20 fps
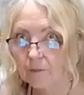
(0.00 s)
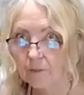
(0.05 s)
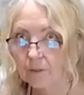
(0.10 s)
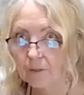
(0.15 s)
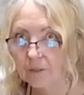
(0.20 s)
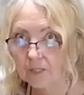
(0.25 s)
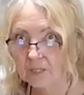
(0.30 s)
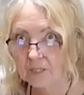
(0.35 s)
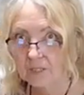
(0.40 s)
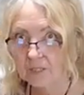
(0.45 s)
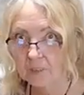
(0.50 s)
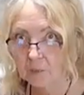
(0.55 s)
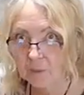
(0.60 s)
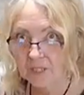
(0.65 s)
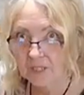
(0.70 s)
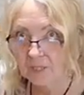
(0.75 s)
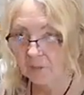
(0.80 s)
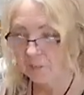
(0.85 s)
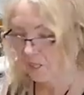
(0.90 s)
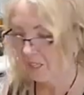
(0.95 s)
this is the
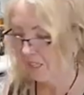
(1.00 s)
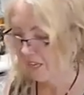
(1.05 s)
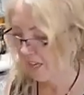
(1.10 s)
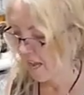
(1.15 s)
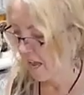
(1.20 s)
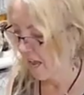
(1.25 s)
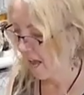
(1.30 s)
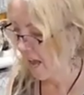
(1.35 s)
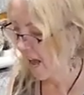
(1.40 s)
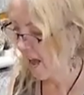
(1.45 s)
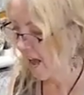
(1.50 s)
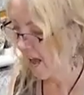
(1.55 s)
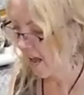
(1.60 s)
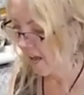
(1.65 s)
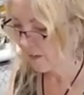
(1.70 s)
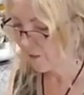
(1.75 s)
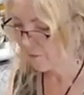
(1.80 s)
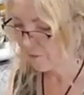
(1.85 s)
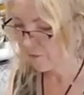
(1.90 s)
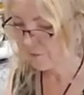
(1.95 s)
recipe.
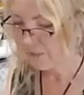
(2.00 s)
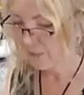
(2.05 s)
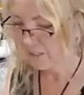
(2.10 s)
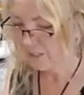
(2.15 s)
Half